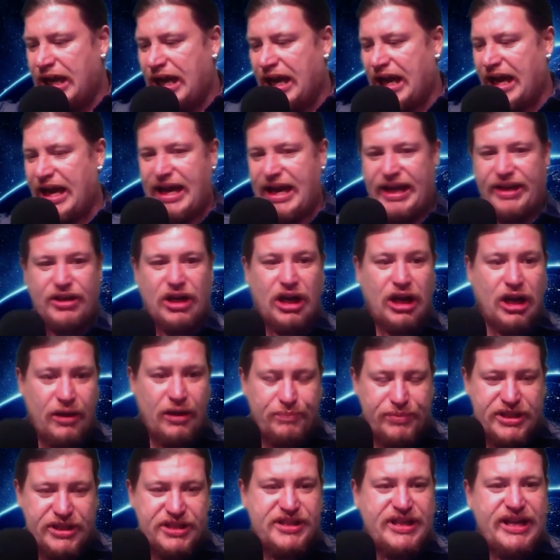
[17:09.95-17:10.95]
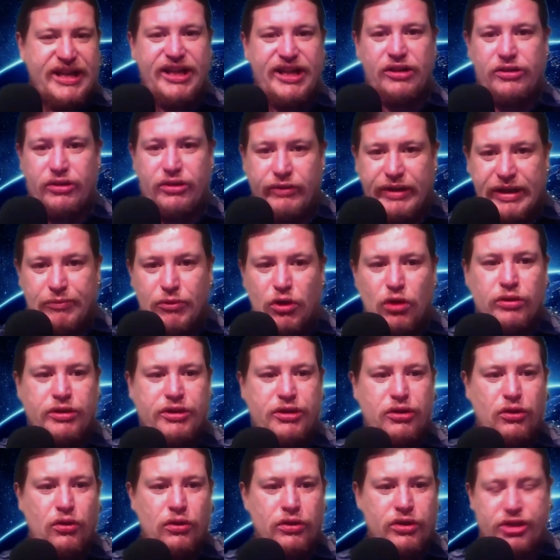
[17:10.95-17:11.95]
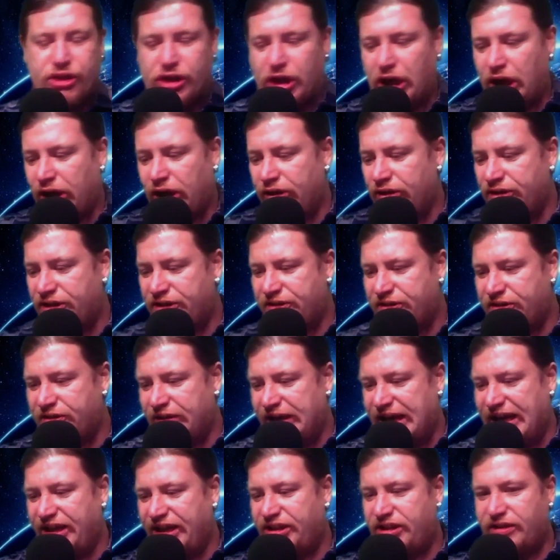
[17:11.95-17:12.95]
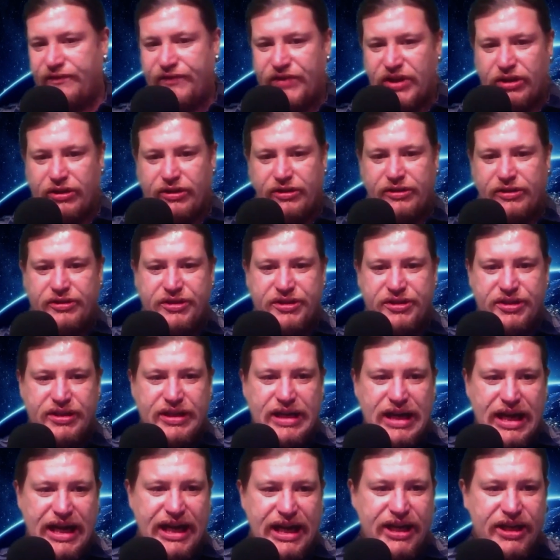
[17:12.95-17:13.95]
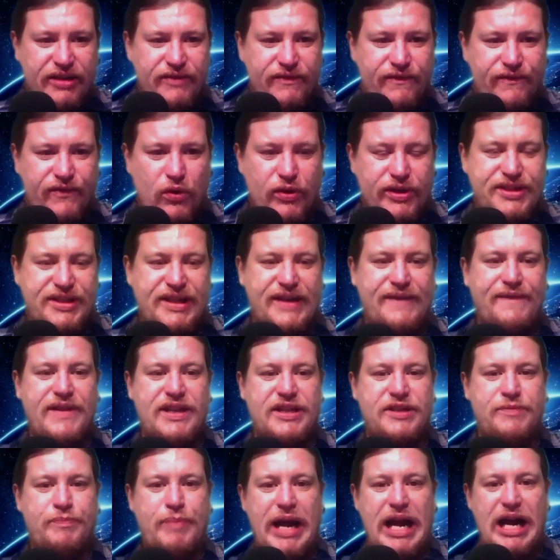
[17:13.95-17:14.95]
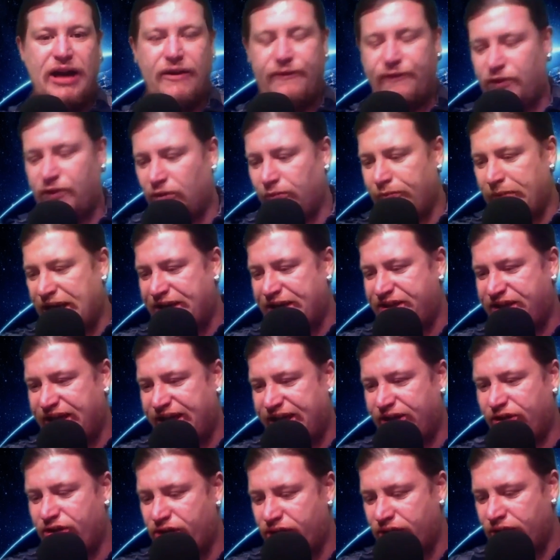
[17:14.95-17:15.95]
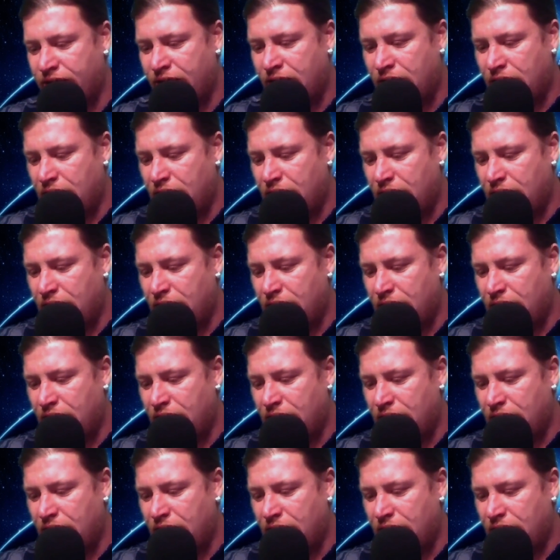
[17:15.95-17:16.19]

And I hope to see you doing more talk shows, interviews, and voicing this powerful message,